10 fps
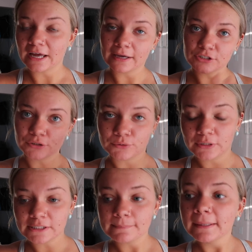that I showed you
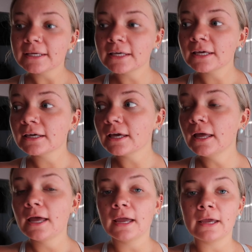guys making
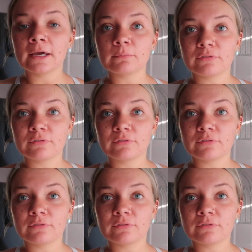and